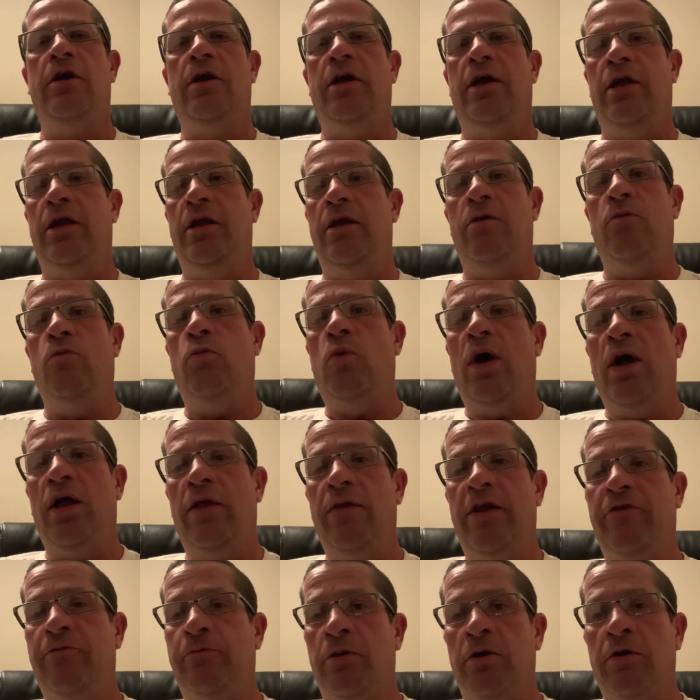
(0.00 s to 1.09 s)
And while
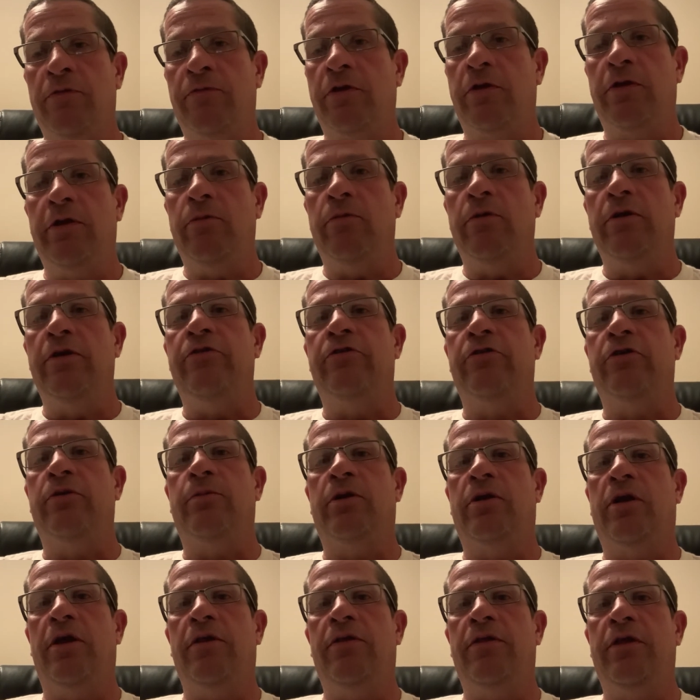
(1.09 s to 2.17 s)
that's perfectly
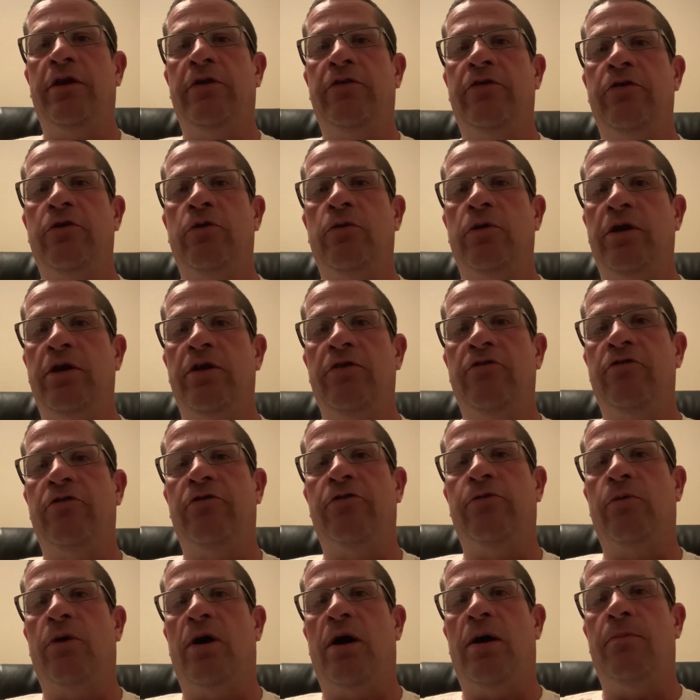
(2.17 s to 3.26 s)
reasonable, I think, to do an engine
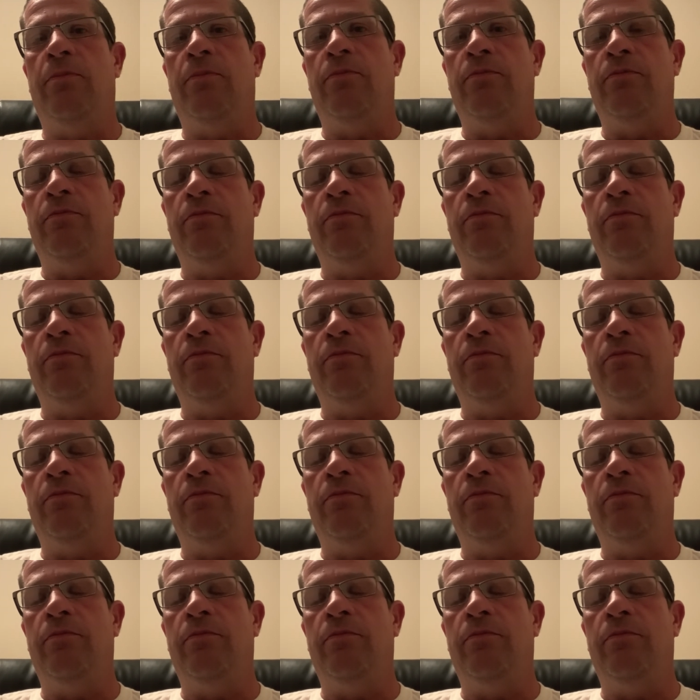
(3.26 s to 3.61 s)
swap,